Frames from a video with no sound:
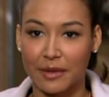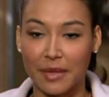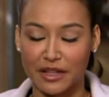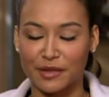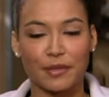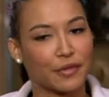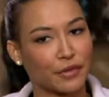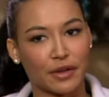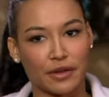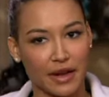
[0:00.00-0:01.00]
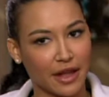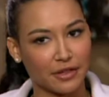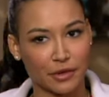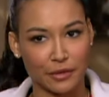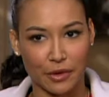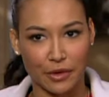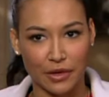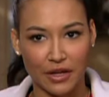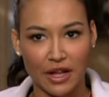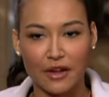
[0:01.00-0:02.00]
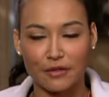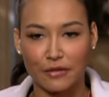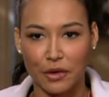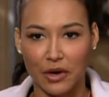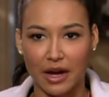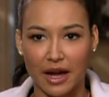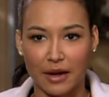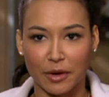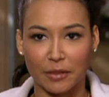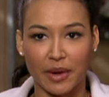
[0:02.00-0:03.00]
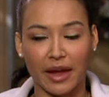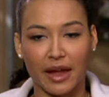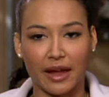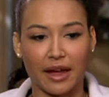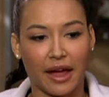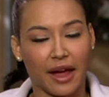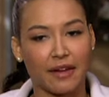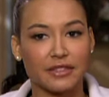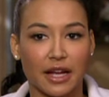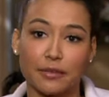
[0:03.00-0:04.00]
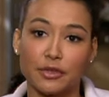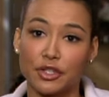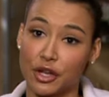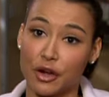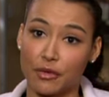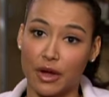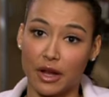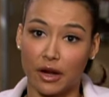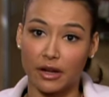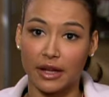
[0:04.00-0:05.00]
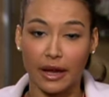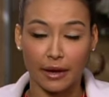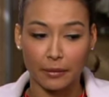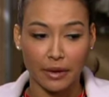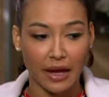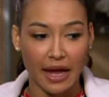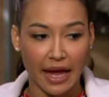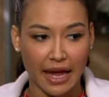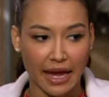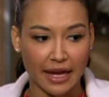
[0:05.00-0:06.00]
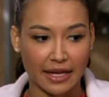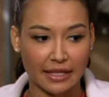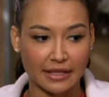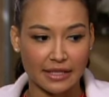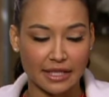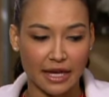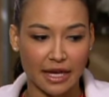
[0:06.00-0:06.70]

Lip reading: a mashup of Thriller and Heads Will Roll for our big halftime show at our game, and